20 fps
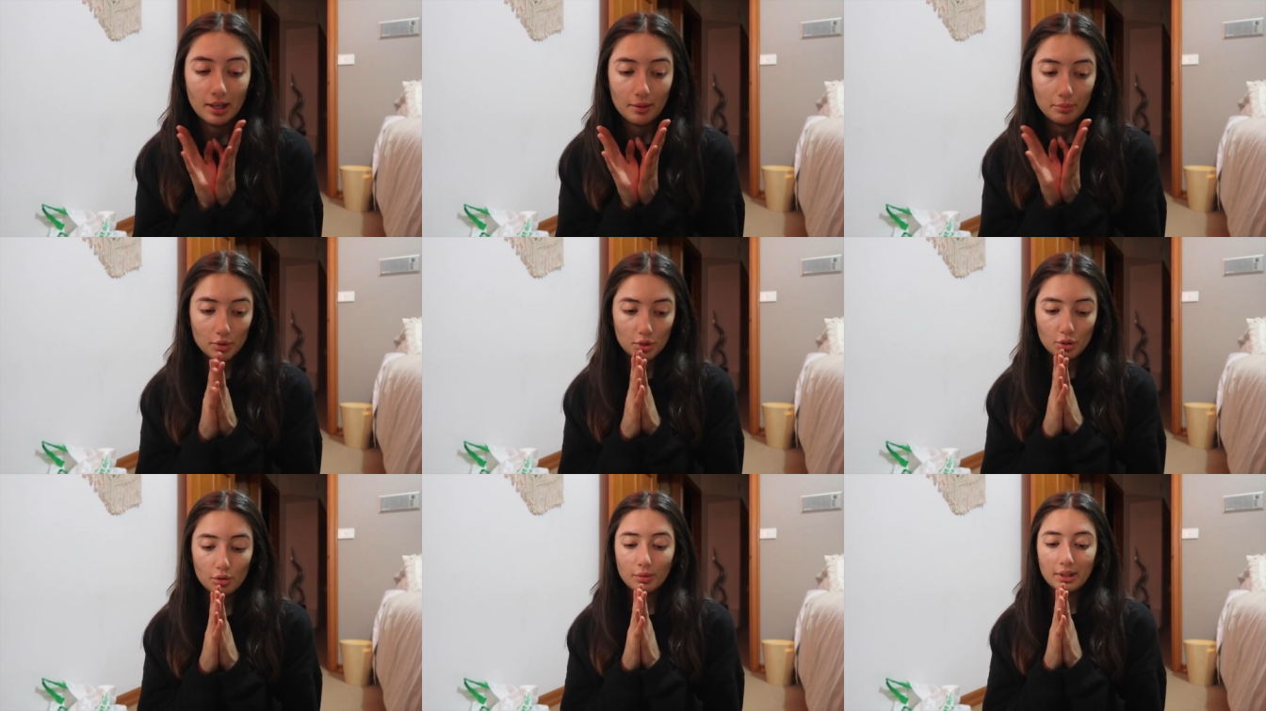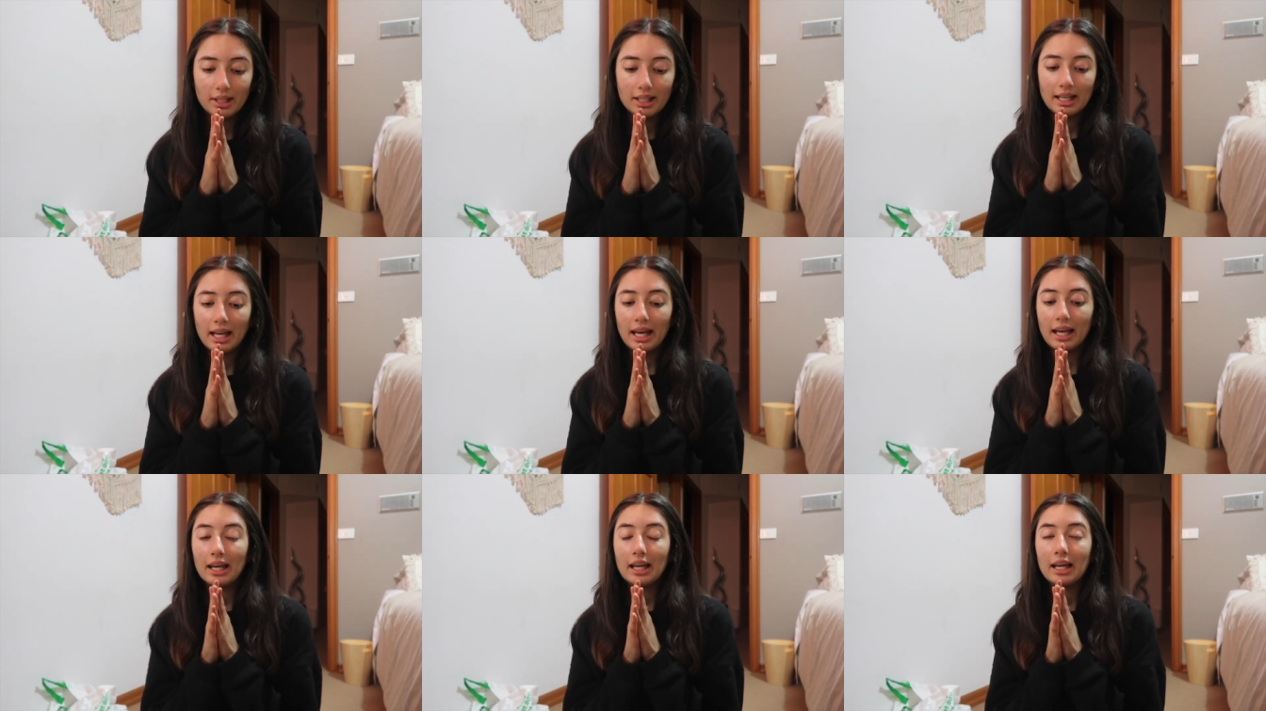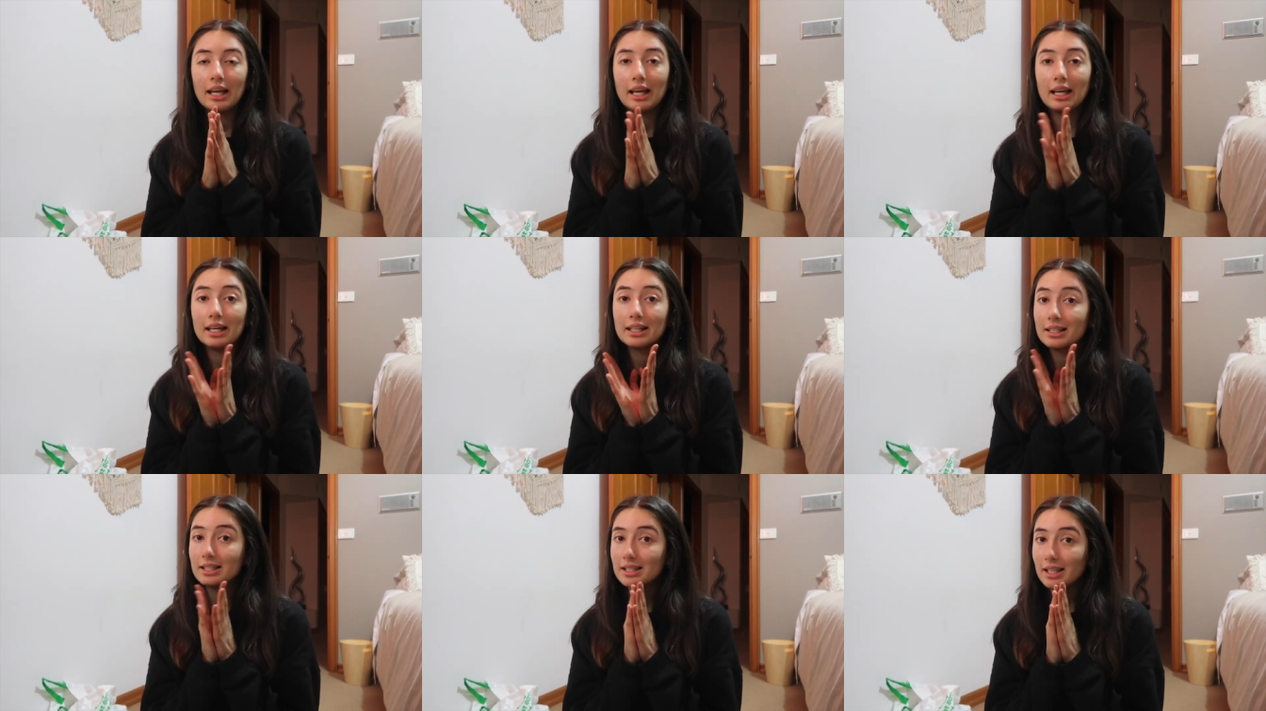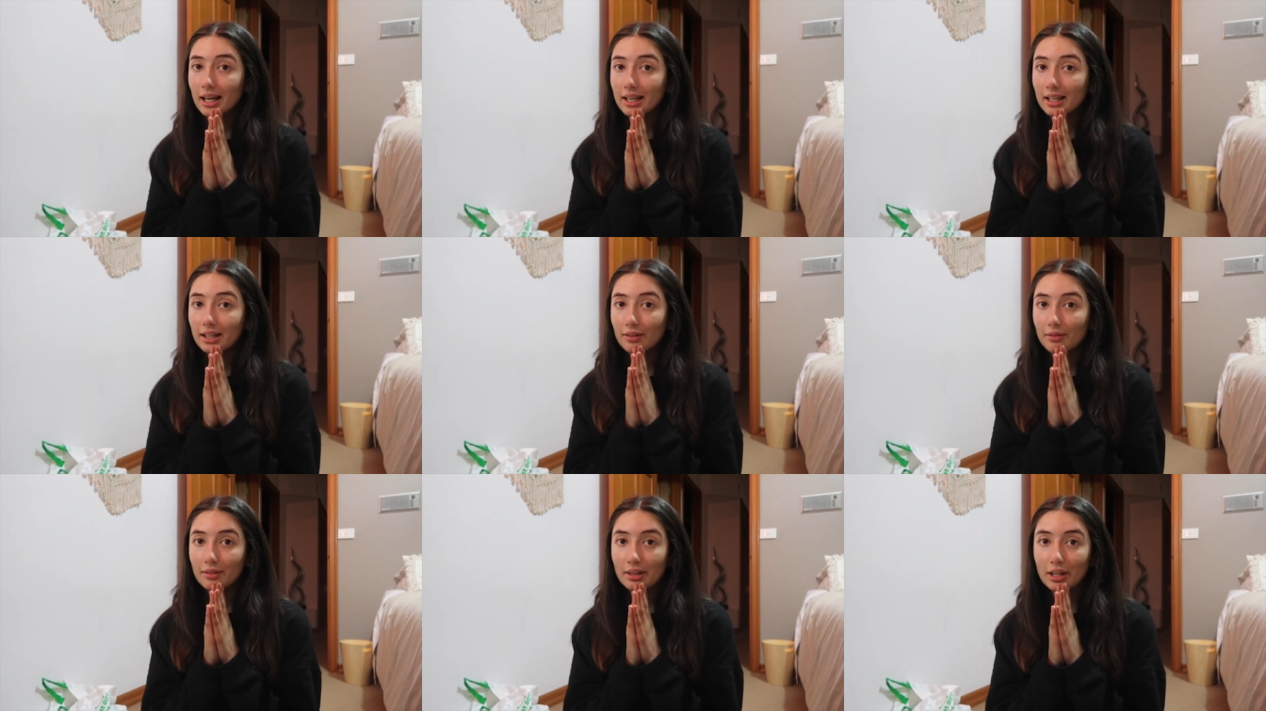I'm doing a
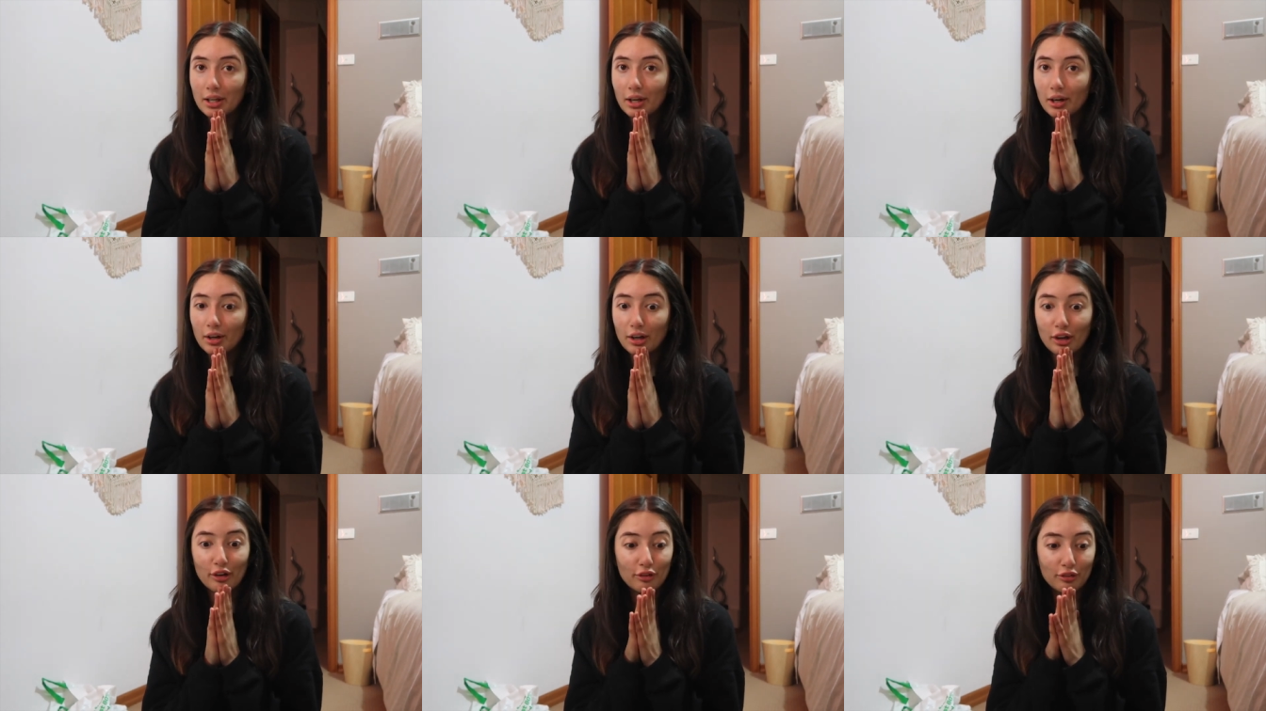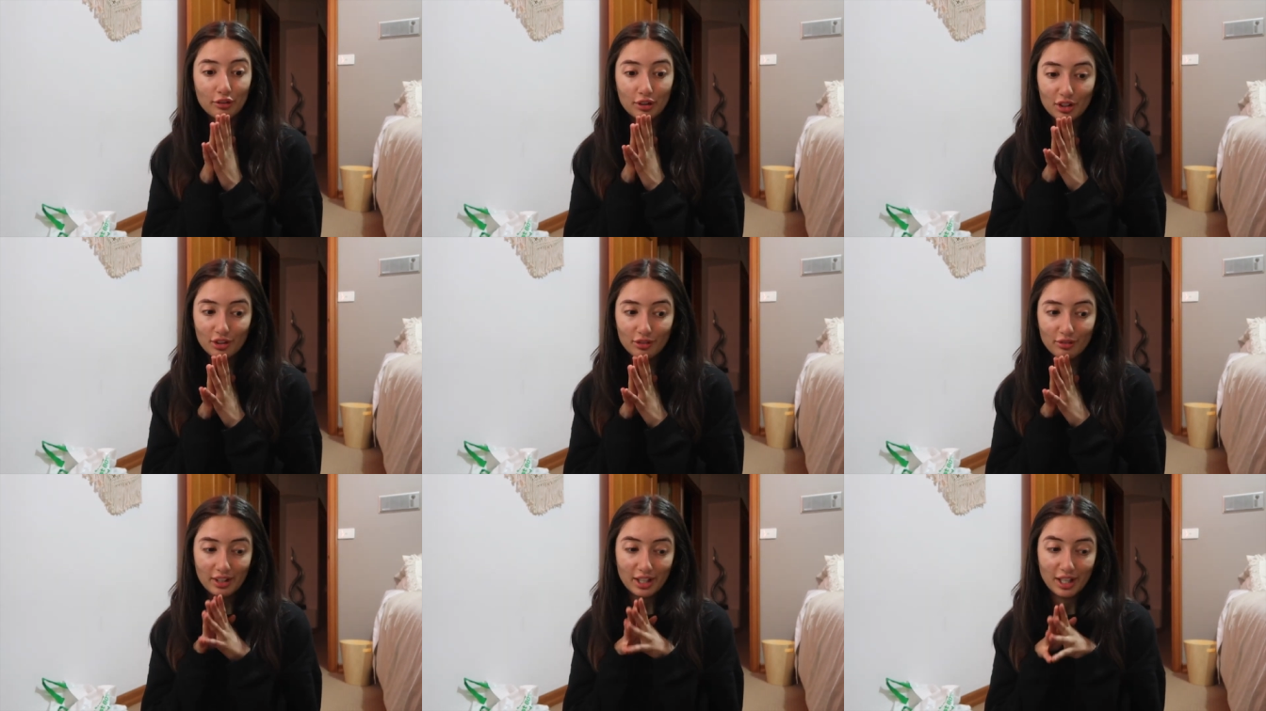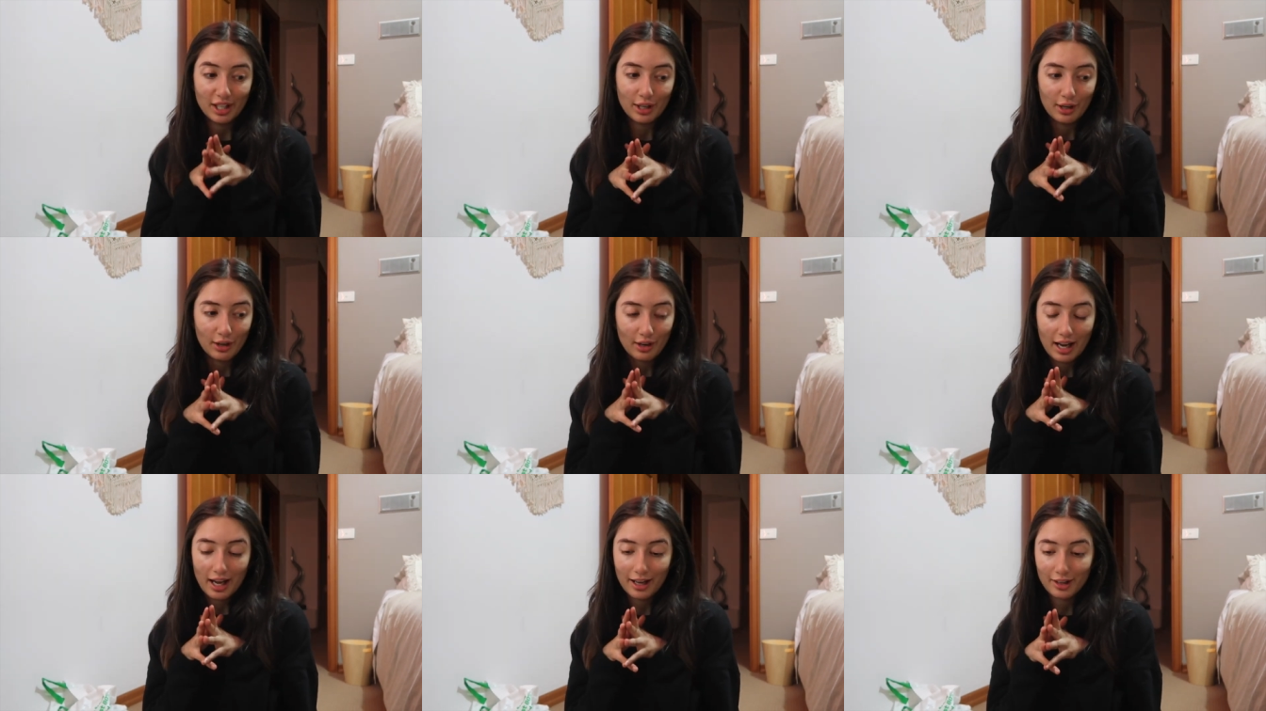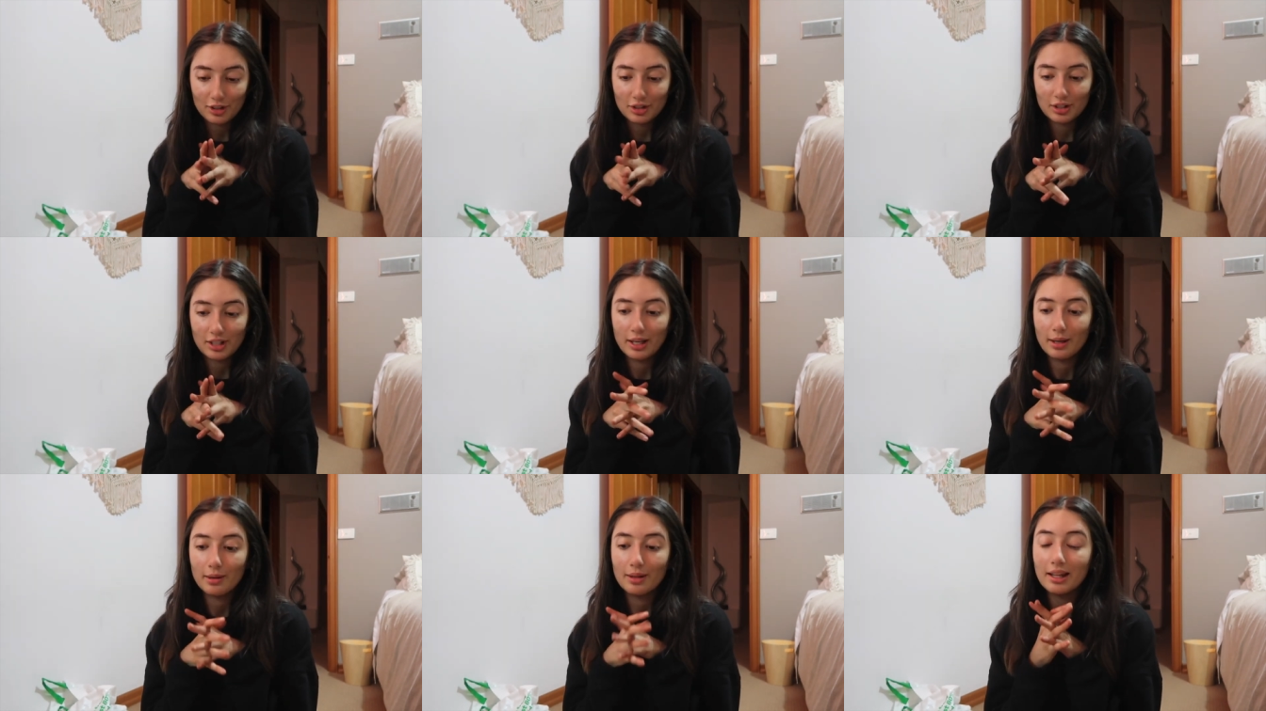exciting video, a food video
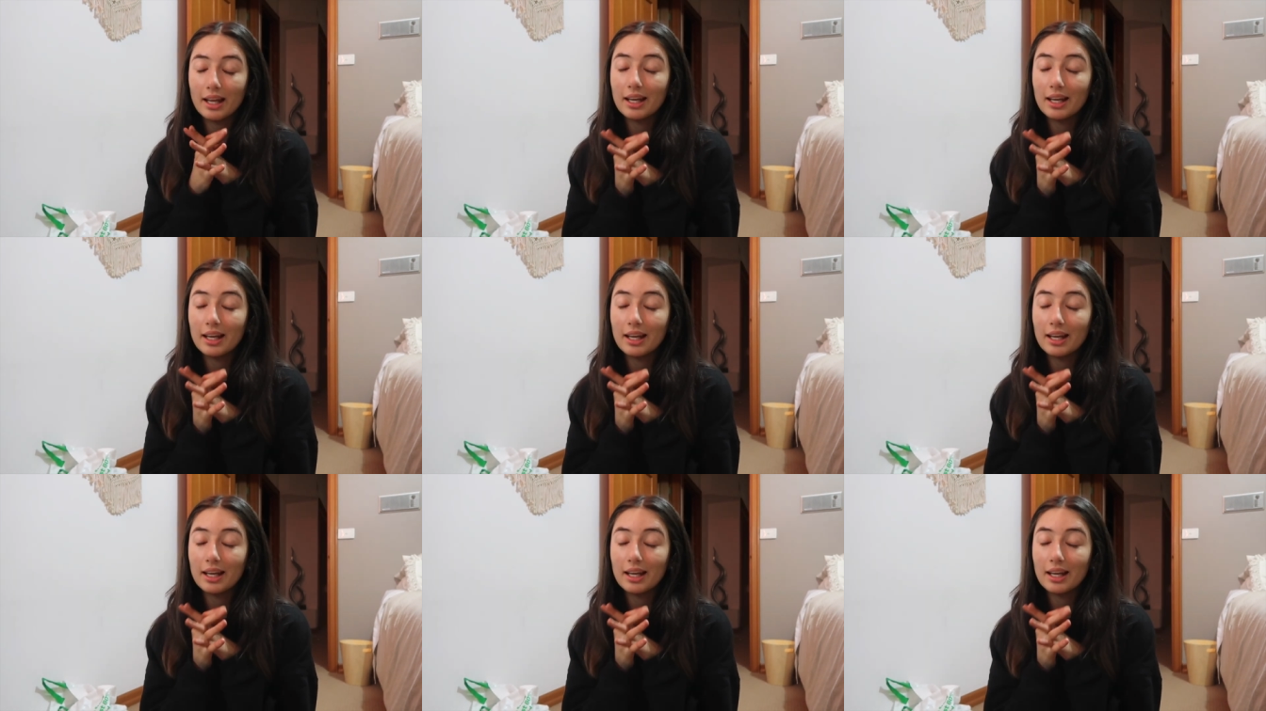actually,